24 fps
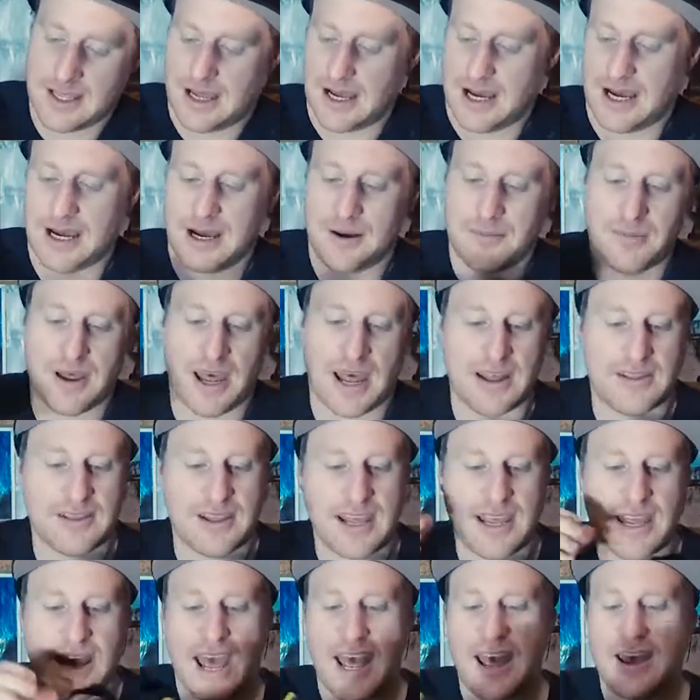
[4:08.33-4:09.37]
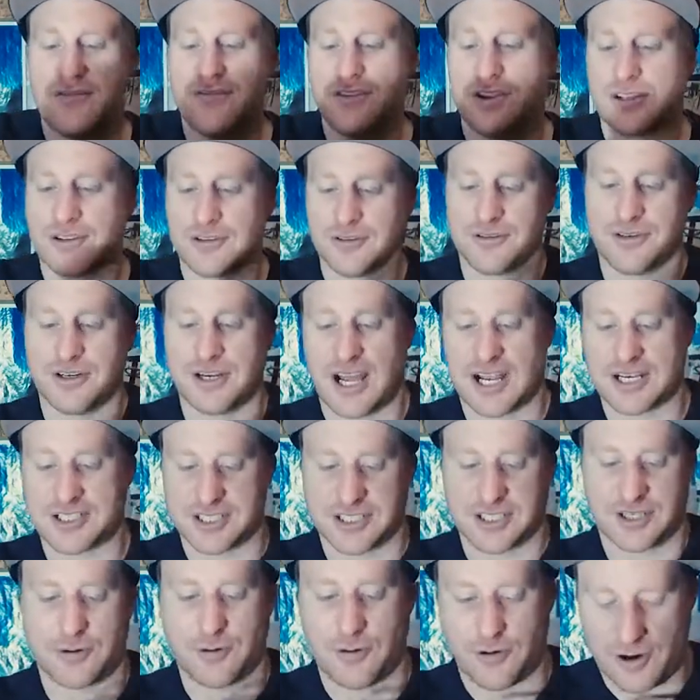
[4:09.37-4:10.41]
Um, and they have included
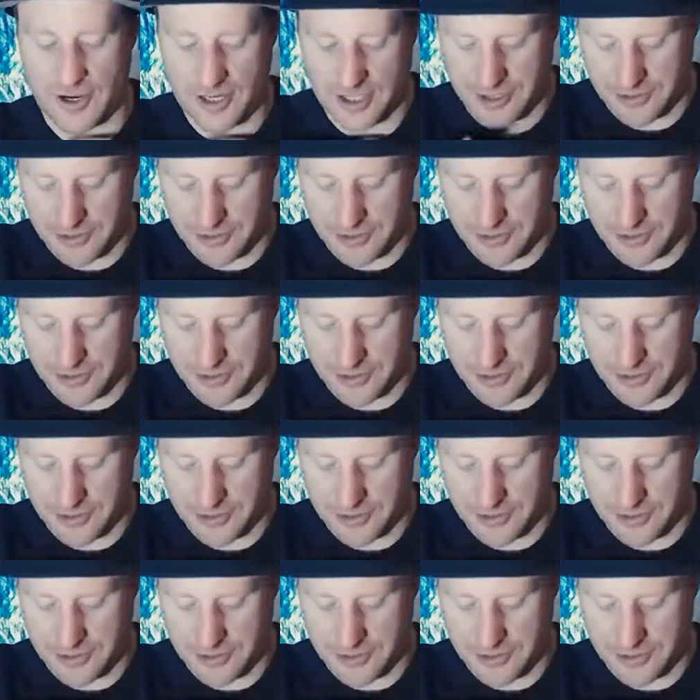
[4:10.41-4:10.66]
actually quite a